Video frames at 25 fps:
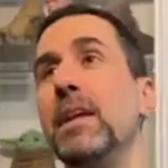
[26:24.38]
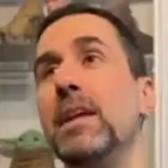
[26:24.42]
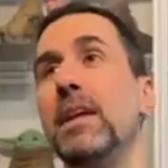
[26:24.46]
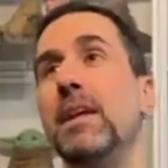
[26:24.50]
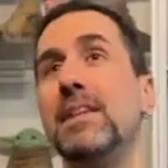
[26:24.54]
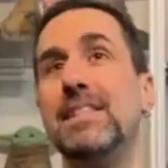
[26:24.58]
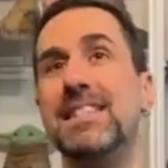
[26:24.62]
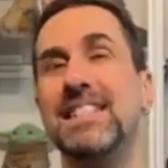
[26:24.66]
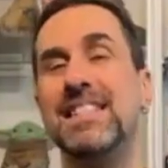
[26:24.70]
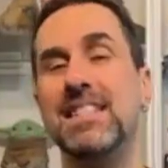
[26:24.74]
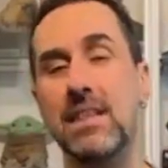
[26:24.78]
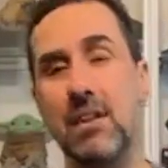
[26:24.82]

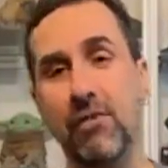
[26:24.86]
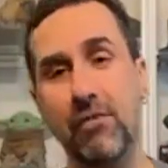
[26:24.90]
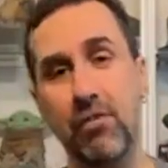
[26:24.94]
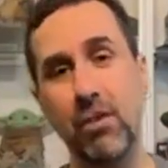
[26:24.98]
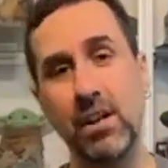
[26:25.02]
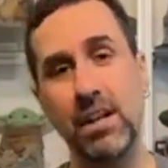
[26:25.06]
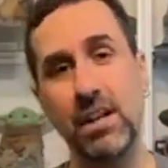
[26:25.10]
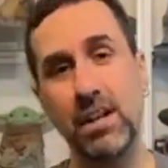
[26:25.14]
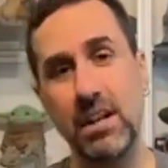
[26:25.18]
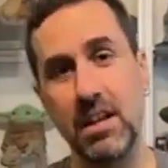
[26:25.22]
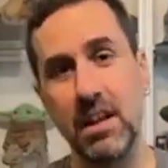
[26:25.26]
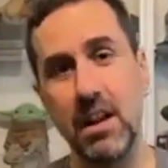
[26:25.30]
it's
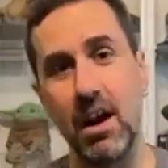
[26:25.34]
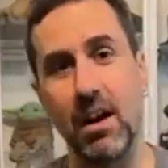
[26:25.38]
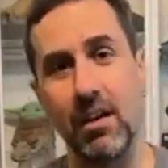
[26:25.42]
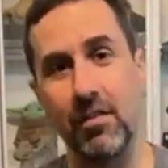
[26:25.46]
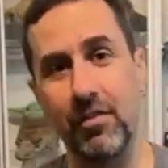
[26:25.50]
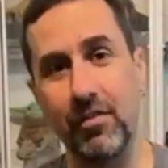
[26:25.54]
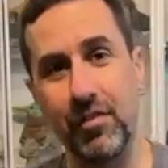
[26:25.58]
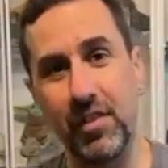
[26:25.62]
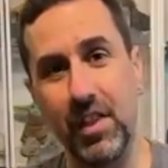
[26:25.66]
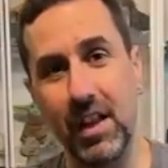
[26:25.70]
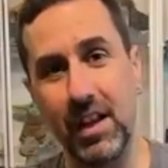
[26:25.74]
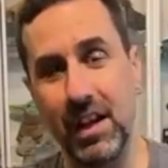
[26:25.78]
different
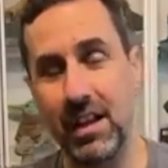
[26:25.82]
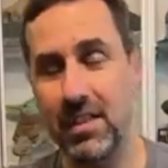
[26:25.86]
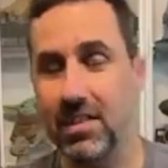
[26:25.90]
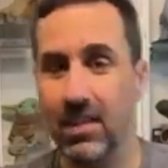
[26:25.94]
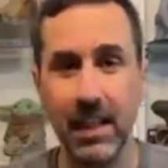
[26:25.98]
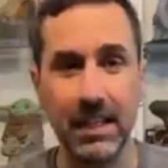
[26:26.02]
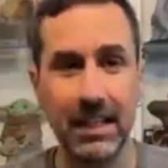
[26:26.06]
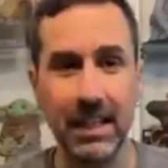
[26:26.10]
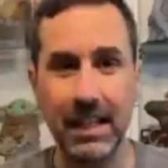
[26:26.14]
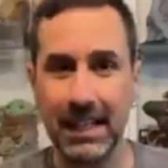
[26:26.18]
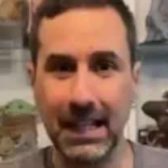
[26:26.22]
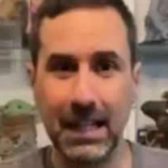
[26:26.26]
enough that I
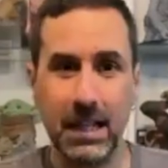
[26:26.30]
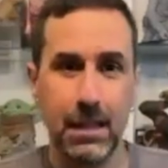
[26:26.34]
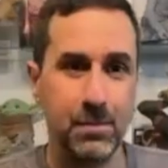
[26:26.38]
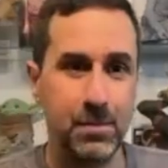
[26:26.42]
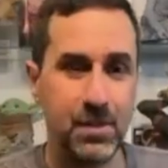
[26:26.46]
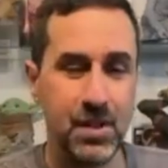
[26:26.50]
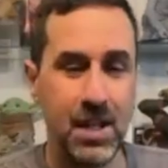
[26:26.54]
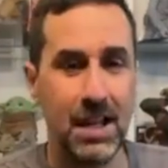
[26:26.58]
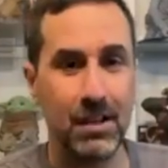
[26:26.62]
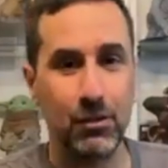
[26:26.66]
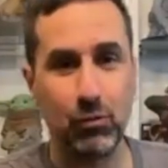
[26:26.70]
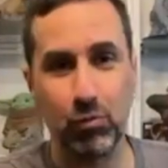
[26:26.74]
think it
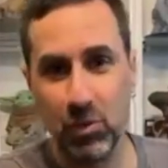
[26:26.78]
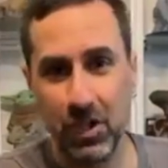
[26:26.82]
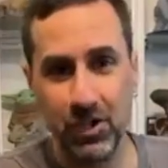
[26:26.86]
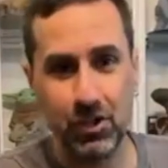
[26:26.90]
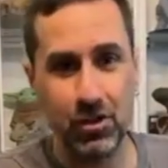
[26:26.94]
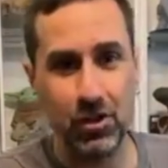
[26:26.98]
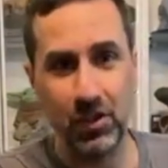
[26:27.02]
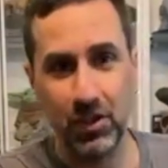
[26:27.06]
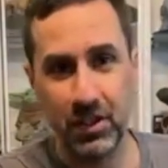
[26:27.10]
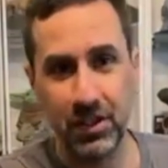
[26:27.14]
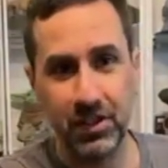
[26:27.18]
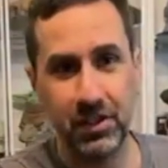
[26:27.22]
keeps that
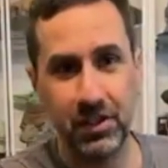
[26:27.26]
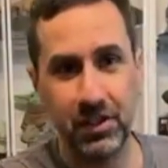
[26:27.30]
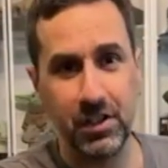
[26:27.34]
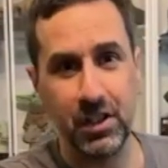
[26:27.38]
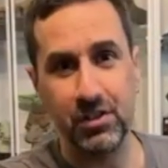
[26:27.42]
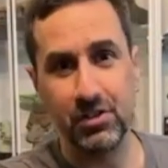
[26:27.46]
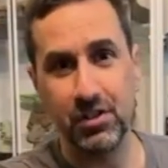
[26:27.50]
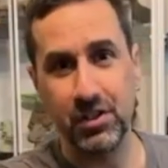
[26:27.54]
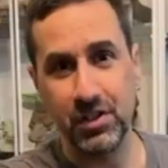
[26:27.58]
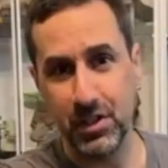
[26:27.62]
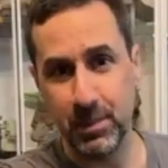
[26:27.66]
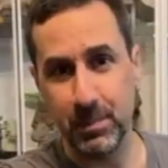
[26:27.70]
original
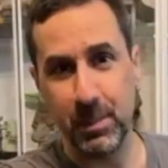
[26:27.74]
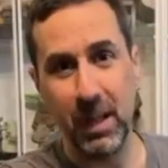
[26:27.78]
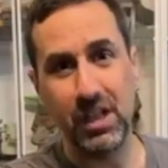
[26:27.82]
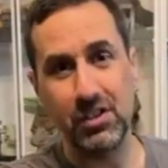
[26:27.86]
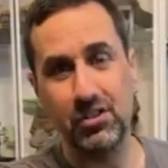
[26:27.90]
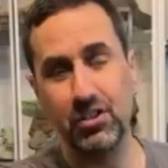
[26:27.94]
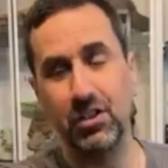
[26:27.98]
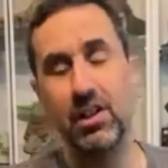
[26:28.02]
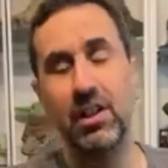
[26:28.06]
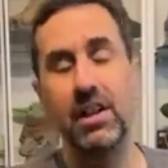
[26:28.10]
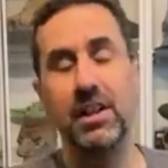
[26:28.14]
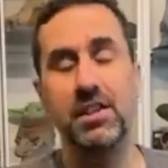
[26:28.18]
edition
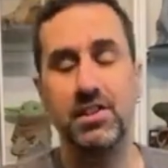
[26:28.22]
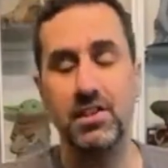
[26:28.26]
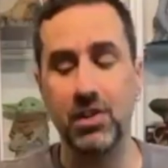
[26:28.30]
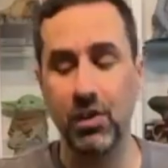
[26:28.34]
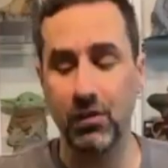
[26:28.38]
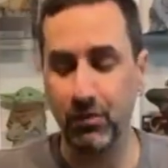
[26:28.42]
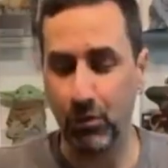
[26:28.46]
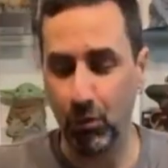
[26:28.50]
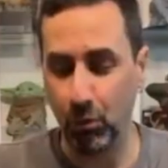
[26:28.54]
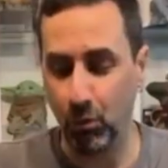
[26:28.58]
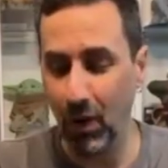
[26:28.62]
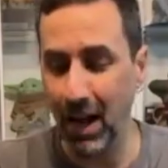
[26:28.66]
special. And
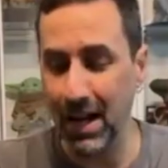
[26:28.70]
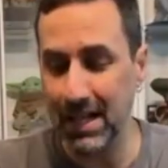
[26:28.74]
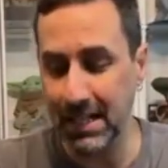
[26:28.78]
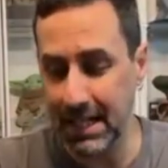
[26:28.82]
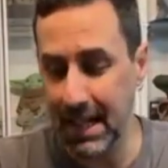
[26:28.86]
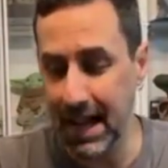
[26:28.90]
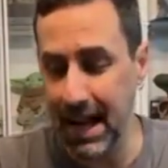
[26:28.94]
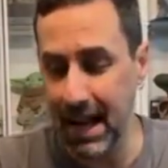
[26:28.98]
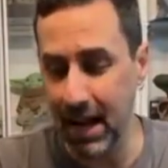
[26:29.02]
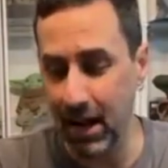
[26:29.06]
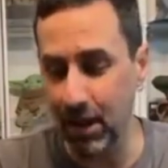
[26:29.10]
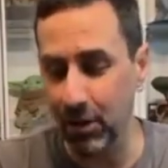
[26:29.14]
so for right
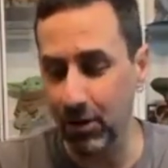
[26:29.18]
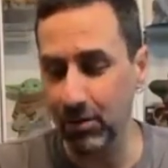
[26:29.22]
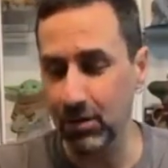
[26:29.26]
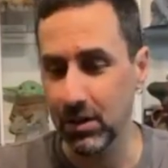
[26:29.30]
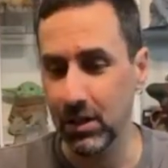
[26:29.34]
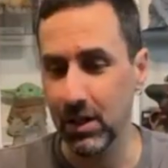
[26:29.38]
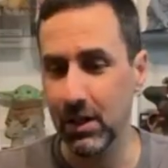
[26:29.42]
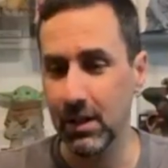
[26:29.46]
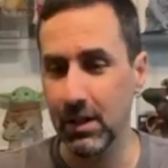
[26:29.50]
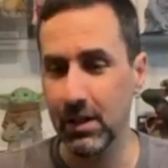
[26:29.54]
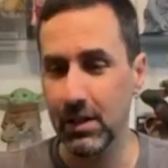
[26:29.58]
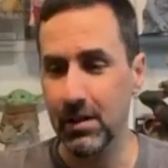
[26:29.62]
now,
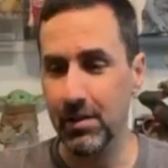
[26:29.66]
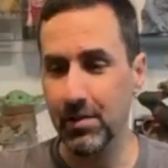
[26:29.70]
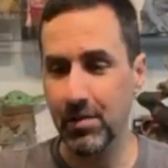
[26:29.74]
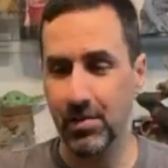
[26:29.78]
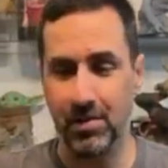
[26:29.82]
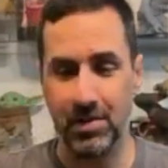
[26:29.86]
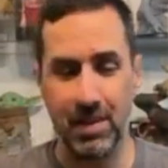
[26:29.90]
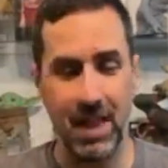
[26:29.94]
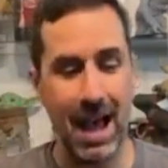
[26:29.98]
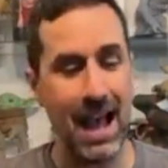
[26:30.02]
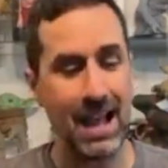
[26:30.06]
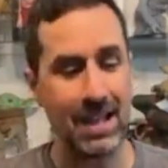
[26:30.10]

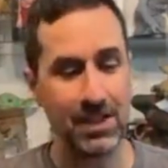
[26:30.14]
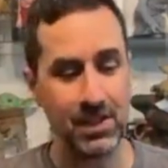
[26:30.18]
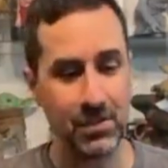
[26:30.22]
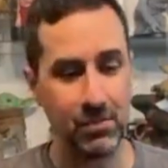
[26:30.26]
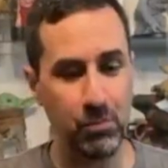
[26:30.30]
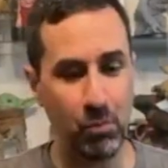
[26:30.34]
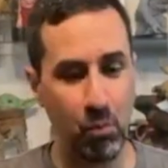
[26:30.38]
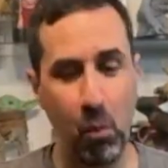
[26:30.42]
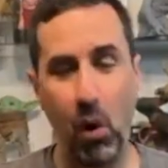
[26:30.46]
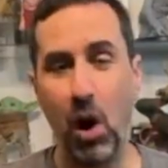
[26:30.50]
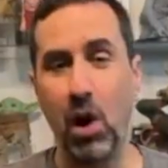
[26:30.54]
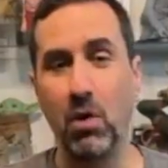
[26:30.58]
that's
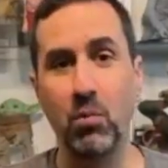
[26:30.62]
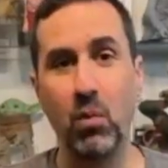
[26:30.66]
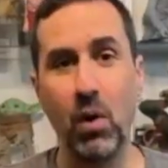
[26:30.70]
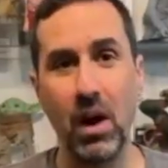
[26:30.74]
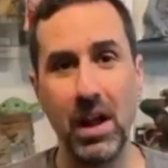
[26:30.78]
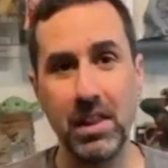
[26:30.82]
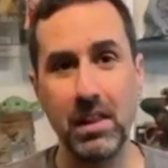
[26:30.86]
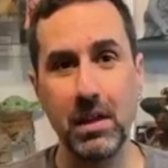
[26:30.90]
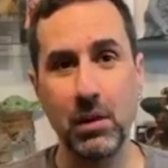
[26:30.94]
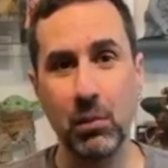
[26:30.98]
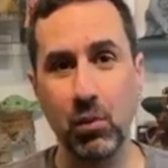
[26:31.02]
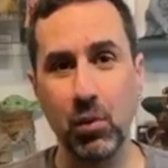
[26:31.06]
one
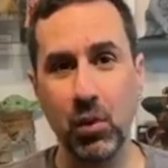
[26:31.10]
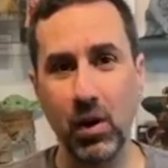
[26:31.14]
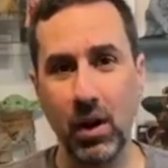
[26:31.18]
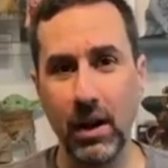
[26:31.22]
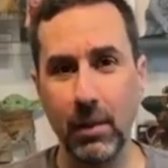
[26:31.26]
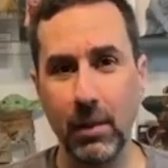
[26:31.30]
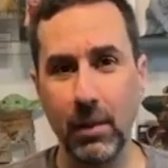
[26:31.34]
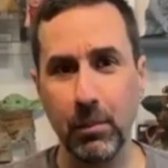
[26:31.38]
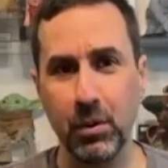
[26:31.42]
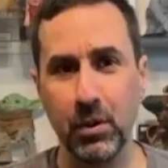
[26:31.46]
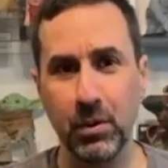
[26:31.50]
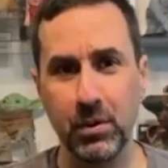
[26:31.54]
way that
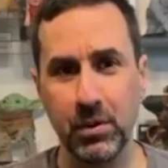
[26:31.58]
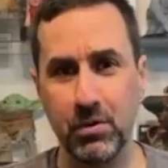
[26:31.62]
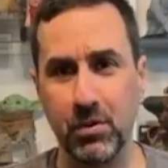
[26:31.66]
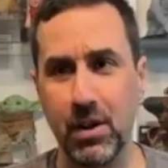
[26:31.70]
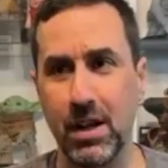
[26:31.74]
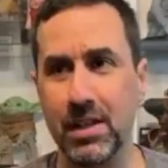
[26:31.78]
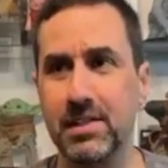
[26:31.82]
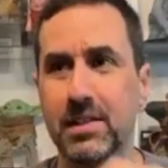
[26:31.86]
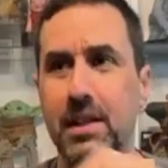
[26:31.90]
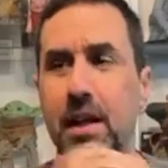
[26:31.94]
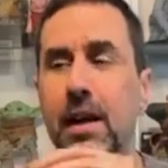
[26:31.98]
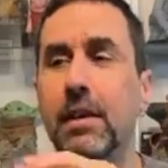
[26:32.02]
we're able to
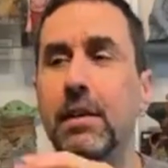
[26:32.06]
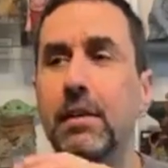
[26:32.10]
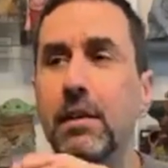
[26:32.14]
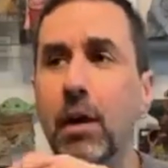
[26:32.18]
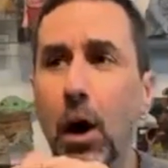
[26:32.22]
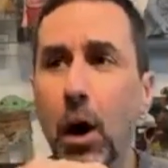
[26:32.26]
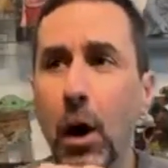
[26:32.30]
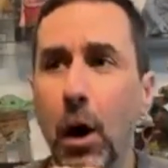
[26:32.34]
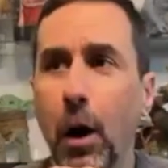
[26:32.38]
address that.